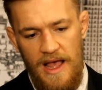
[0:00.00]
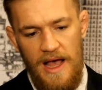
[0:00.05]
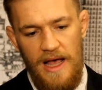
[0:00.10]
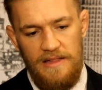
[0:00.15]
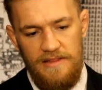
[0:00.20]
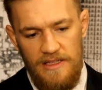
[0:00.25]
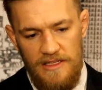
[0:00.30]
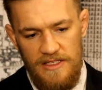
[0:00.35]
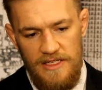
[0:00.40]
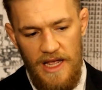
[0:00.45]

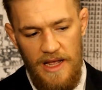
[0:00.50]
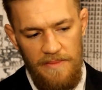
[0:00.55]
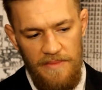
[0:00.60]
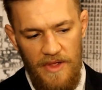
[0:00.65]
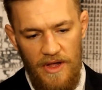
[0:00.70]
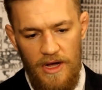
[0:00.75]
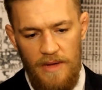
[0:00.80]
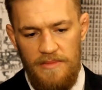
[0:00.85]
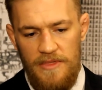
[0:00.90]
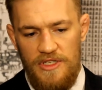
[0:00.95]
at the same
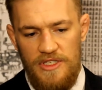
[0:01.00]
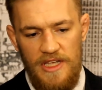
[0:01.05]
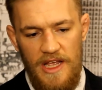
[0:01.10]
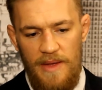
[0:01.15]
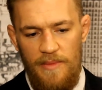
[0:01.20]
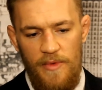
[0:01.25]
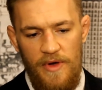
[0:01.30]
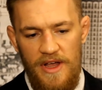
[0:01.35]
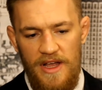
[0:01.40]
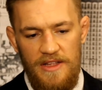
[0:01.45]
time, the
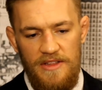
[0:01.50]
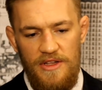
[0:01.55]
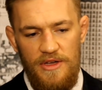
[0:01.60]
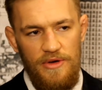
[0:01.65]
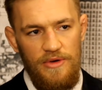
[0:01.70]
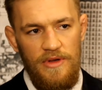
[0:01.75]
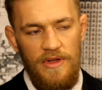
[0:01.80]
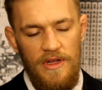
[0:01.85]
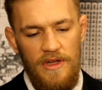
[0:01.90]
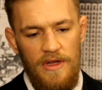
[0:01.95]
same way I
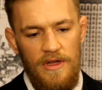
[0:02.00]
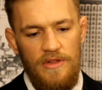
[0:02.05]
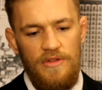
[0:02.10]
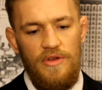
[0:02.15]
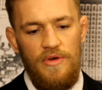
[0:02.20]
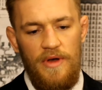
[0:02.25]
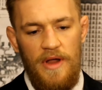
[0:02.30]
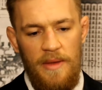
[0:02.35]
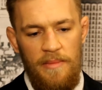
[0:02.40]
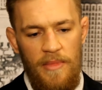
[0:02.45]
do
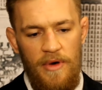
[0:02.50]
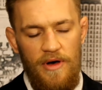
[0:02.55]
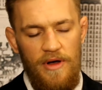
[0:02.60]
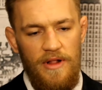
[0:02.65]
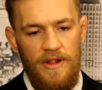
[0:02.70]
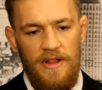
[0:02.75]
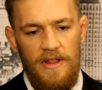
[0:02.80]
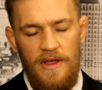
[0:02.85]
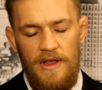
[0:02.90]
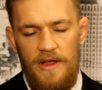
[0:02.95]
to them
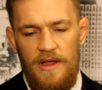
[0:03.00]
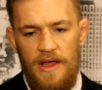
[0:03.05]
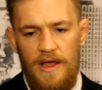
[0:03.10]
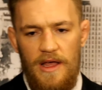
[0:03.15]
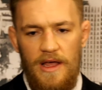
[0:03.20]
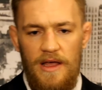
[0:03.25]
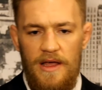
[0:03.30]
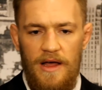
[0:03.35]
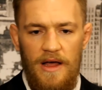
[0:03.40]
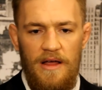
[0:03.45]
all.
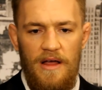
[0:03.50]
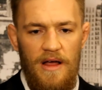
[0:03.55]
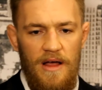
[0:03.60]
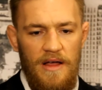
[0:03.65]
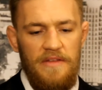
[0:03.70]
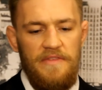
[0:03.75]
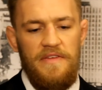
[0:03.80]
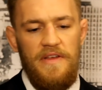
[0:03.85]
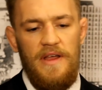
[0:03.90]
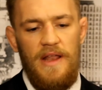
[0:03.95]

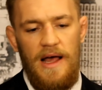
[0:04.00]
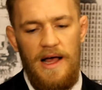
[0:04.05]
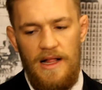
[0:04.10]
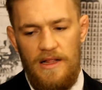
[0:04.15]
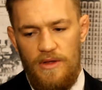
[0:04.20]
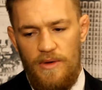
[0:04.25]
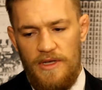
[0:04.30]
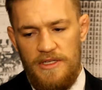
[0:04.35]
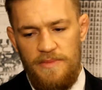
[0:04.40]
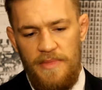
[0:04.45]
I feel
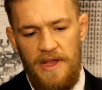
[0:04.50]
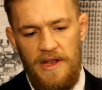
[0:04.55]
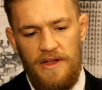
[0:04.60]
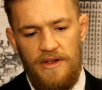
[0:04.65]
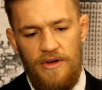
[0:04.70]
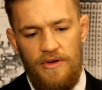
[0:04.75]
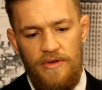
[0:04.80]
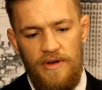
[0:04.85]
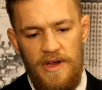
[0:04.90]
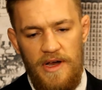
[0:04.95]
Aldo has made a
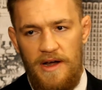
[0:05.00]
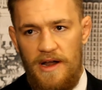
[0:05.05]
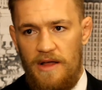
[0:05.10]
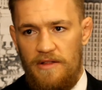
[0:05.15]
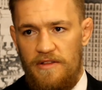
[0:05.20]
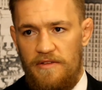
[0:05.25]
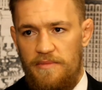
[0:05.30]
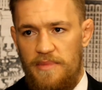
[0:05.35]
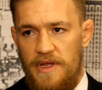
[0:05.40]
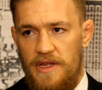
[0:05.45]
career
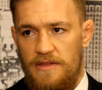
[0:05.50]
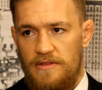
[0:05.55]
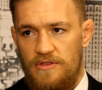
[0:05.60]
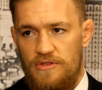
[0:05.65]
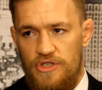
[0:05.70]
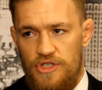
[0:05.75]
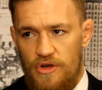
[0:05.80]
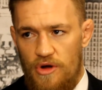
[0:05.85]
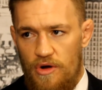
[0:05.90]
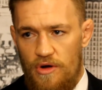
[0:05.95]
out of being
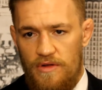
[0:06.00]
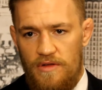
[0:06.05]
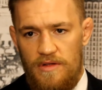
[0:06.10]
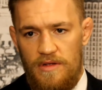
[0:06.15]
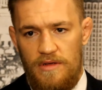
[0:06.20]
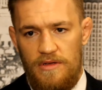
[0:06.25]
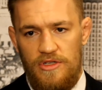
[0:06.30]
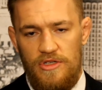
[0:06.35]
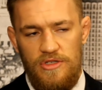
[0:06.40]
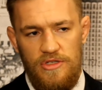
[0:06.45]
short,
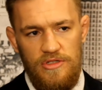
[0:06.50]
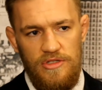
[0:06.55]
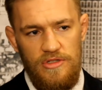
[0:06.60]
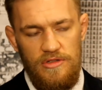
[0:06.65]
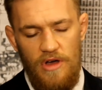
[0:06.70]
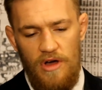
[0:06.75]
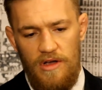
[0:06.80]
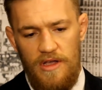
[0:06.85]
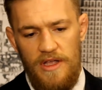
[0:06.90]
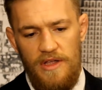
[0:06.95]

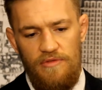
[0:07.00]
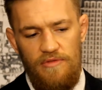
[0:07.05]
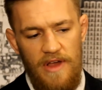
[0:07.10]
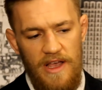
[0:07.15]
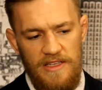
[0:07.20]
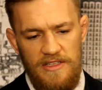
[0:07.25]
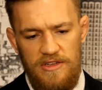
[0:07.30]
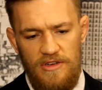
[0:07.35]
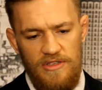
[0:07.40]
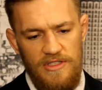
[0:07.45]
stocky
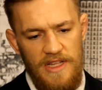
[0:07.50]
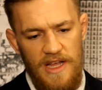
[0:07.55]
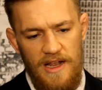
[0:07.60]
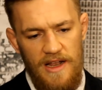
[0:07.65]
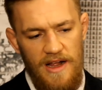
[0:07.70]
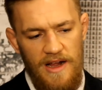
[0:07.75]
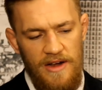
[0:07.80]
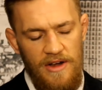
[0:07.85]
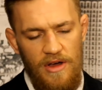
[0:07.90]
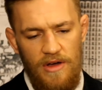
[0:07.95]
wrestlers
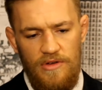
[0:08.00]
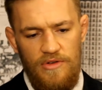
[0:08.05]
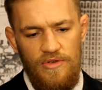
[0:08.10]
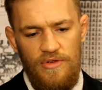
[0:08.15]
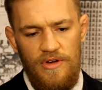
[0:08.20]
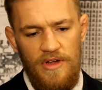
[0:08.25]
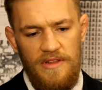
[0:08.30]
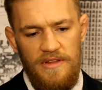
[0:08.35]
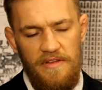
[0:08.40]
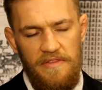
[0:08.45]
that are not
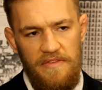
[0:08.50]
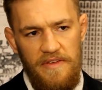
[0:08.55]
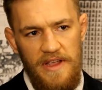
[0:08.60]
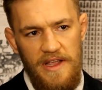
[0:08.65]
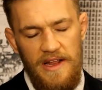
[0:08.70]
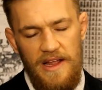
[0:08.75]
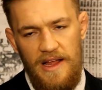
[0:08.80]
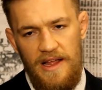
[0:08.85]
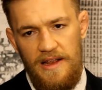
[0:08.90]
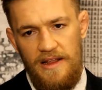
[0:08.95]
good on the
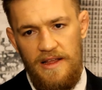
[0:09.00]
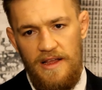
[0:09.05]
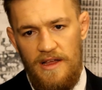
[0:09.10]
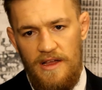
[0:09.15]
feet and